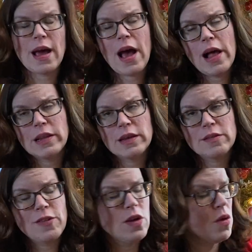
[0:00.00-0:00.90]

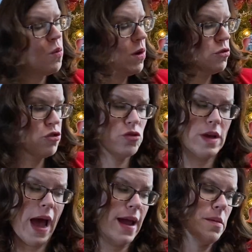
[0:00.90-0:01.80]
Olive, won't you
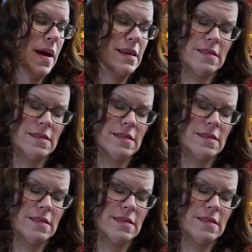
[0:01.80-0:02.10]
guide my